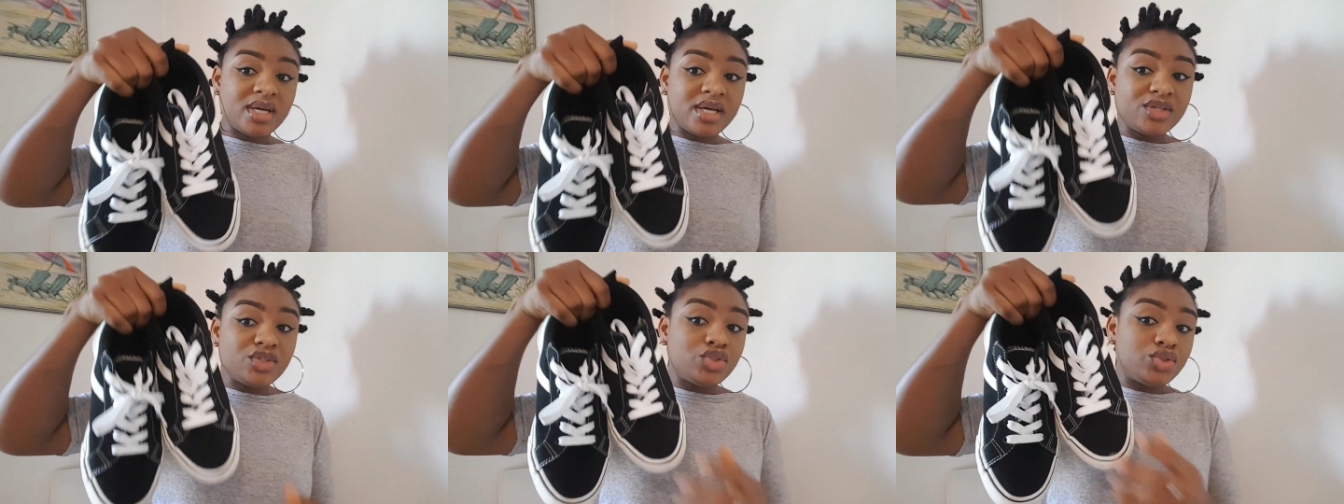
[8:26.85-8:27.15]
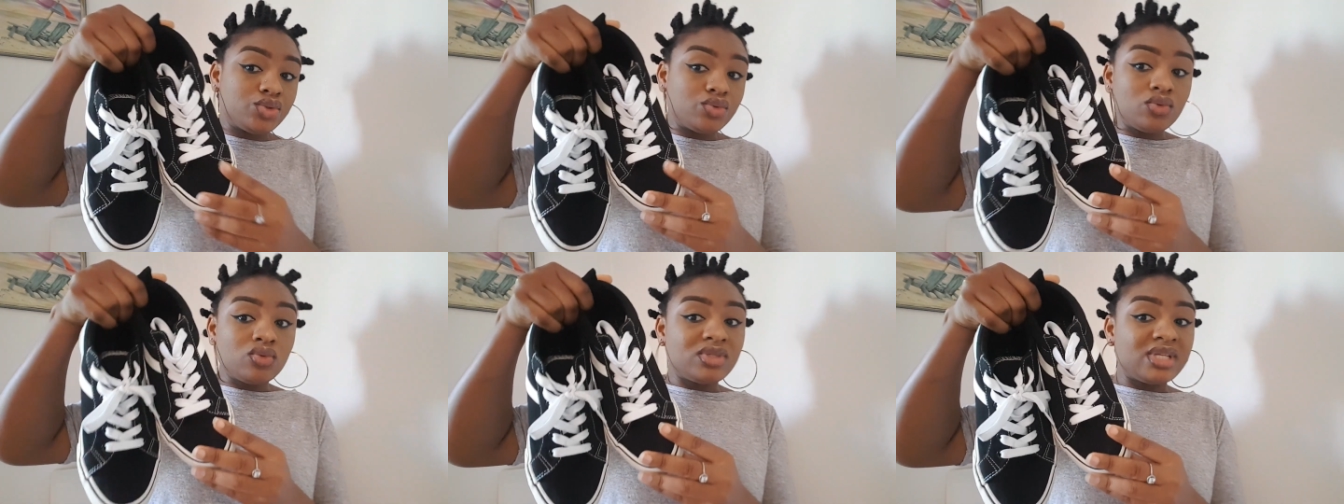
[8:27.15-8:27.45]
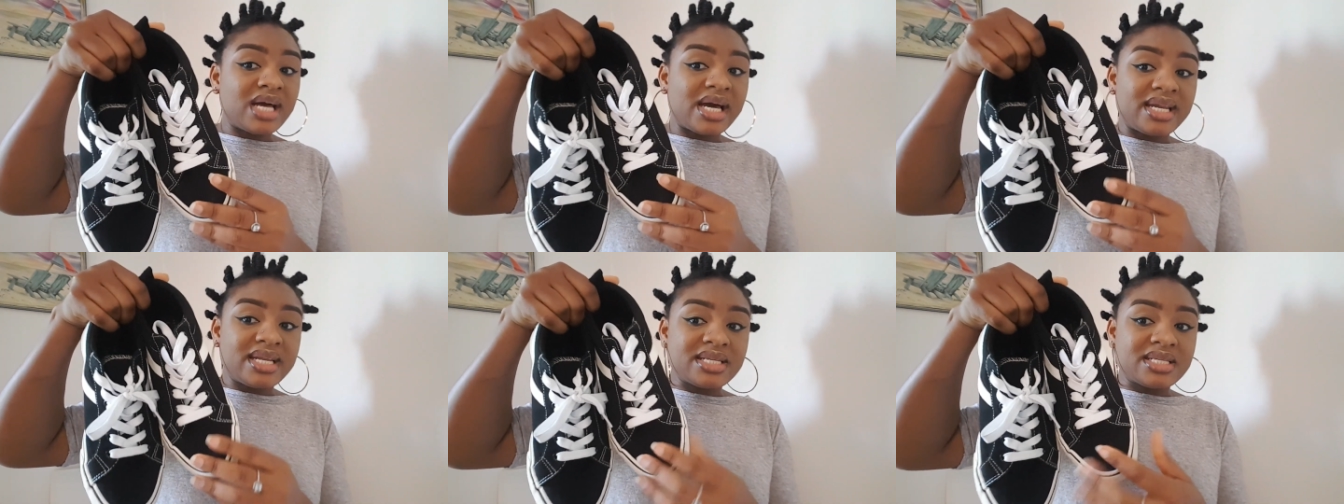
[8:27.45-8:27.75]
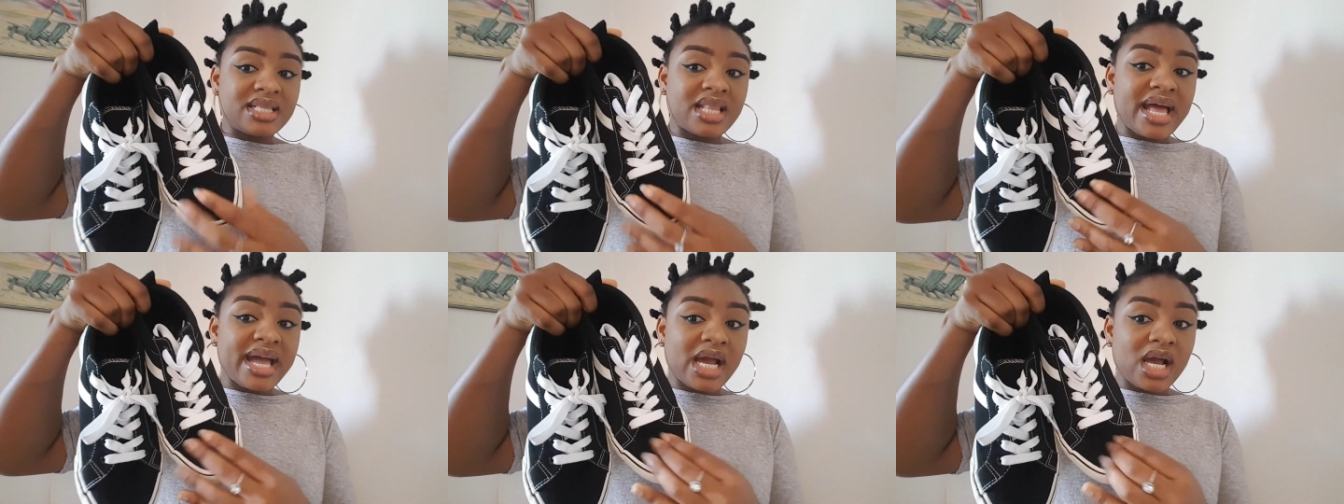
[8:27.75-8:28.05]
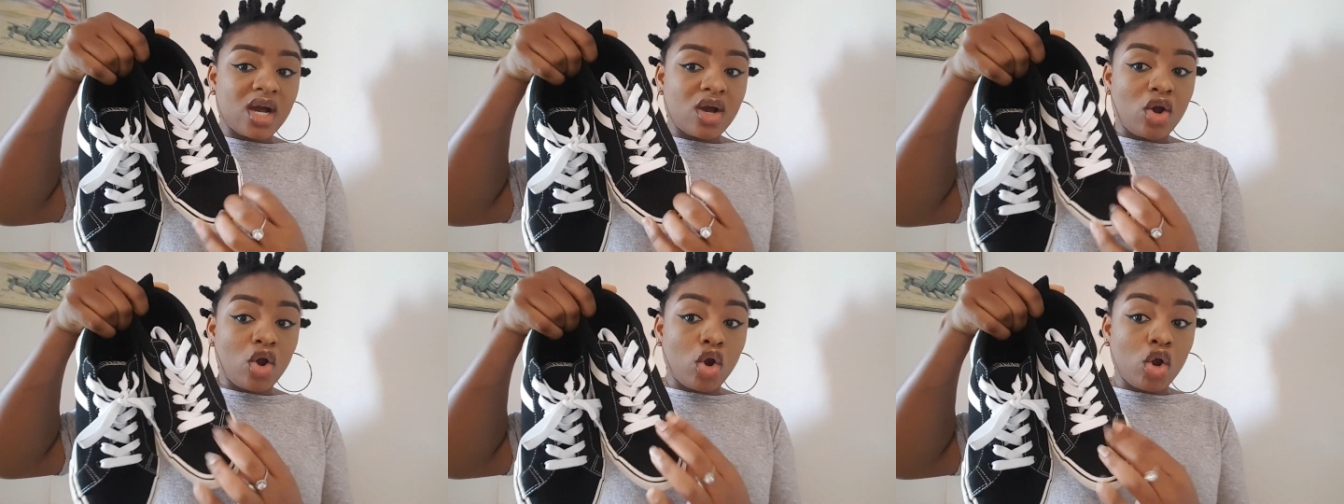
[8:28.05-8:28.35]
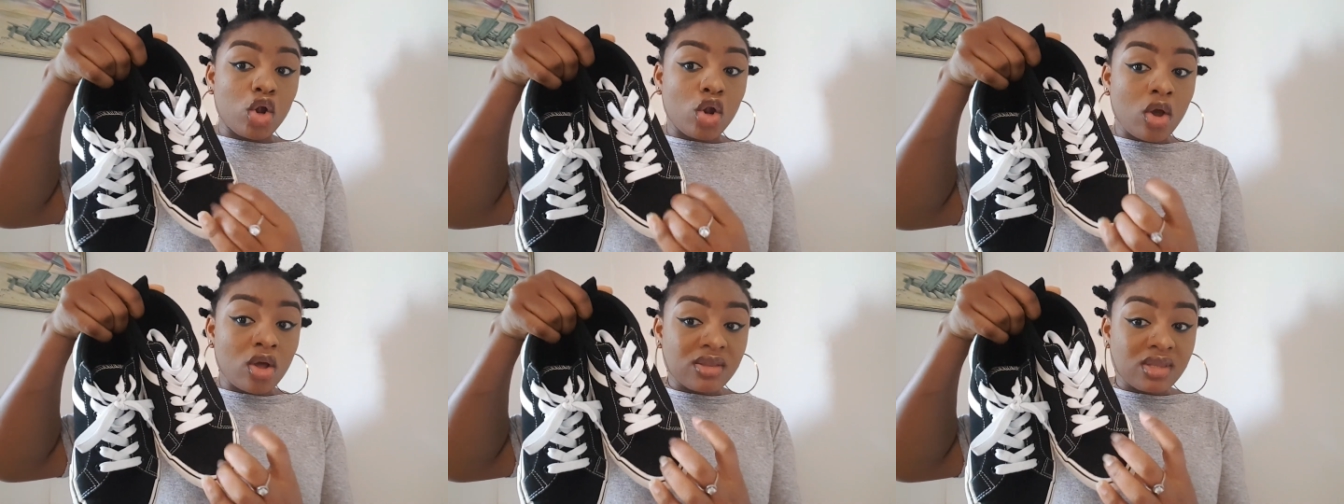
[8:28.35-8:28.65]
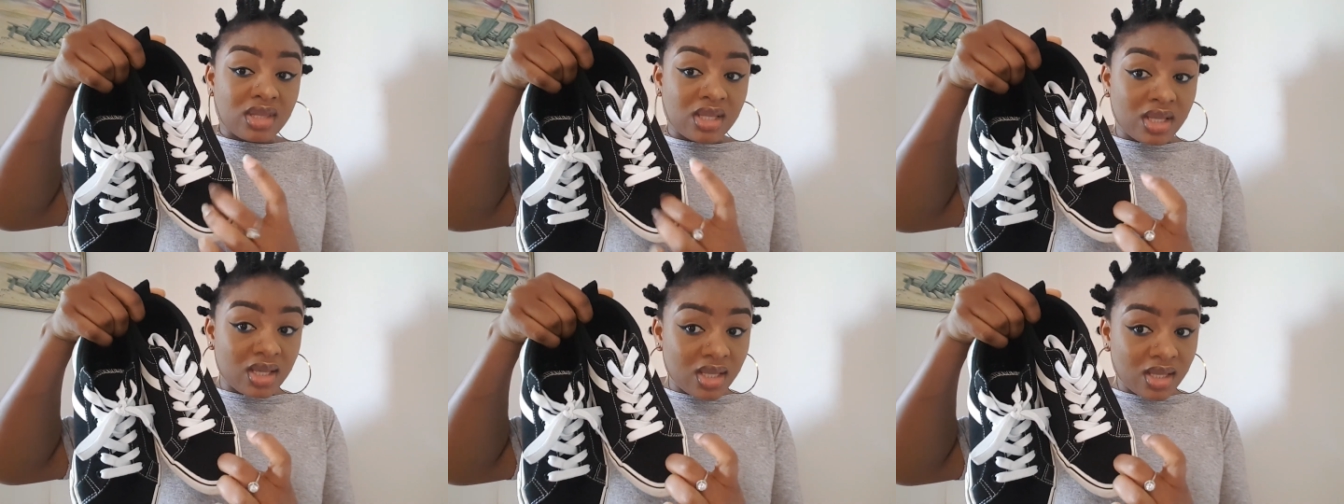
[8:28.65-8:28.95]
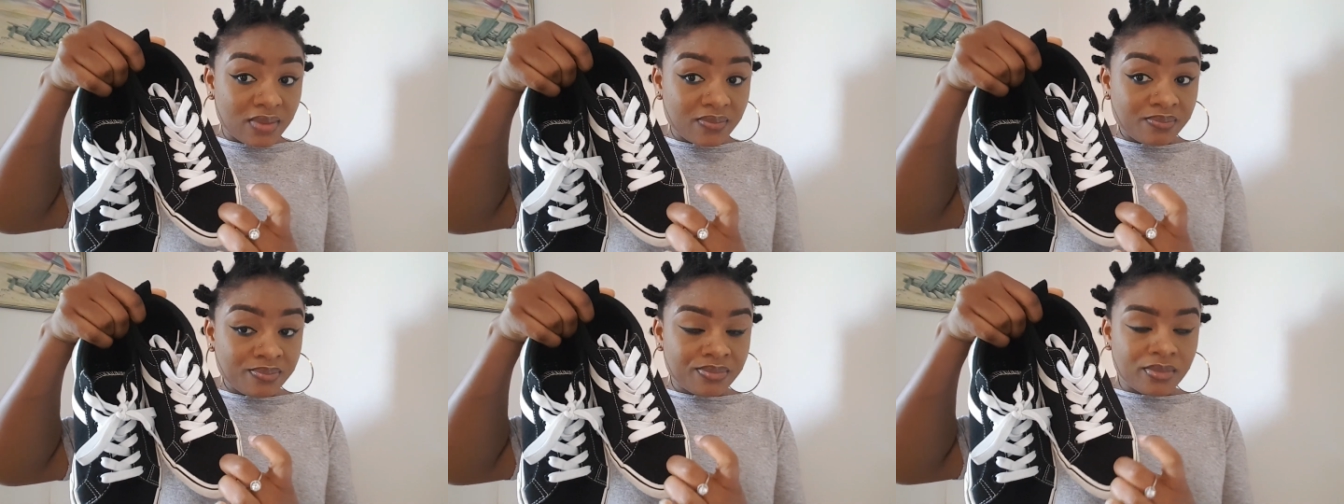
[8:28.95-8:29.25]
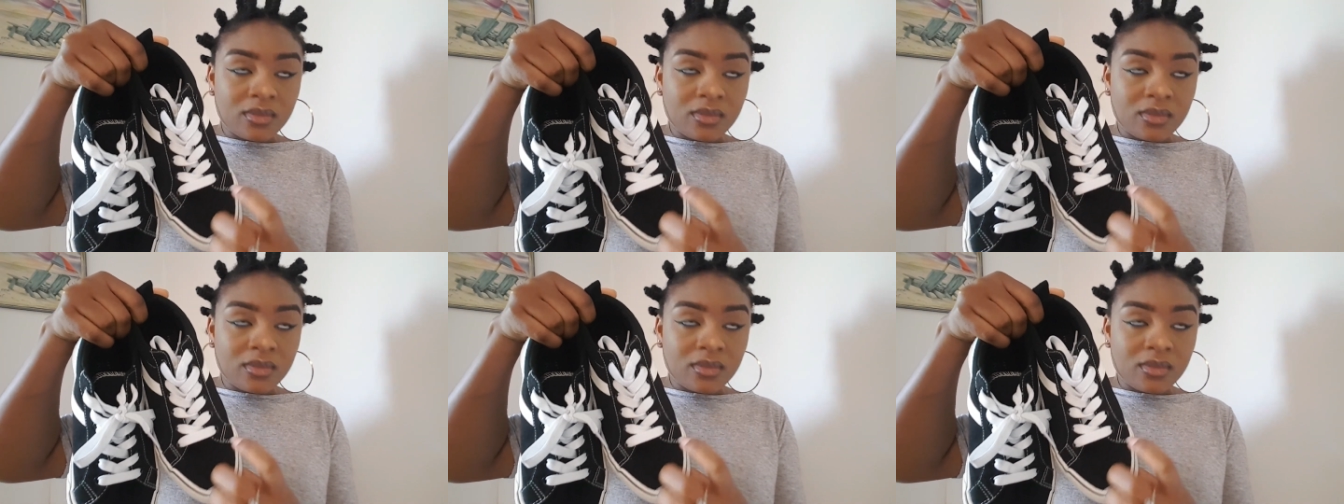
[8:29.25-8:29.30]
A shoe that is like clothy